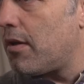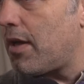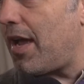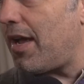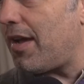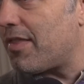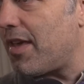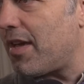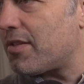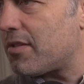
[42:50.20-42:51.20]
Hey,
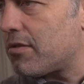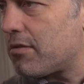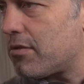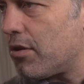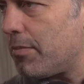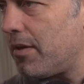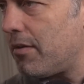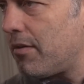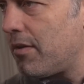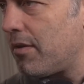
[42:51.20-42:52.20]
thanks, Chirpy.
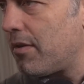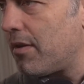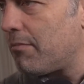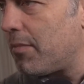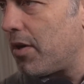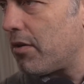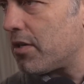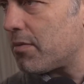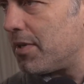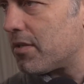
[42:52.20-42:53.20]
Merry
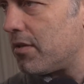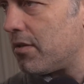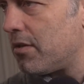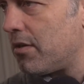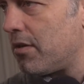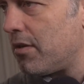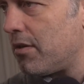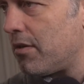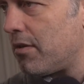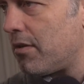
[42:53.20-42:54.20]
Christmas.
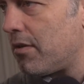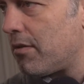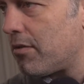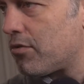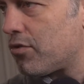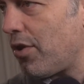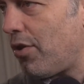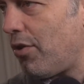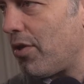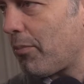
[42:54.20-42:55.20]
Drill the
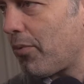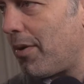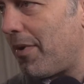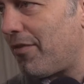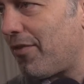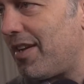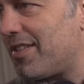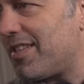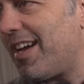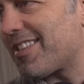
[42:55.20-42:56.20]
hole in the print bed for
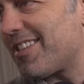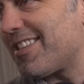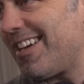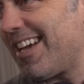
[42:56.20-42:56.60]
easy access.